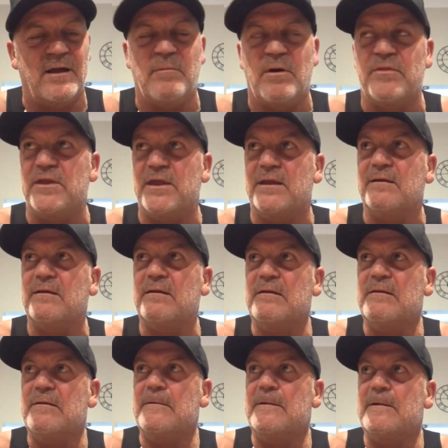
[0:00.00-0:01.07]
I think
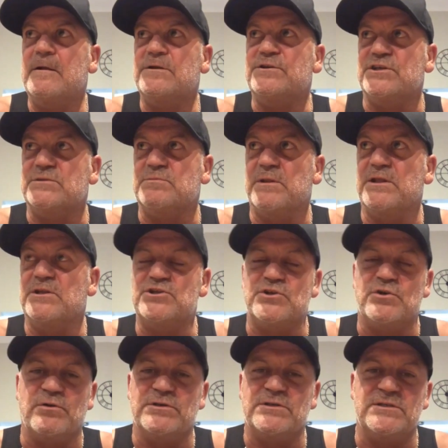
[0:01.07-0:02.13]
just with
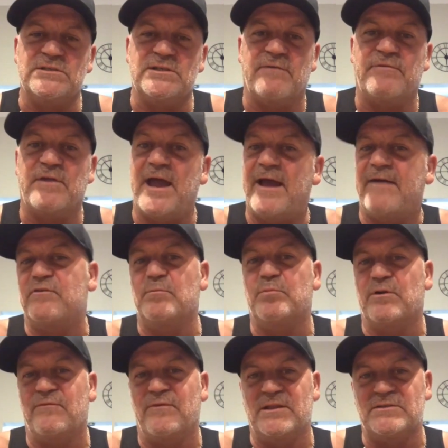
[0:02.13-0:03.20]
insurance and stuff, they have to
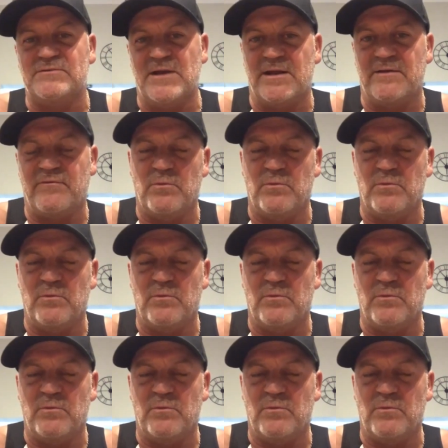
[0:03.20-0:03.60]
put a fence around it.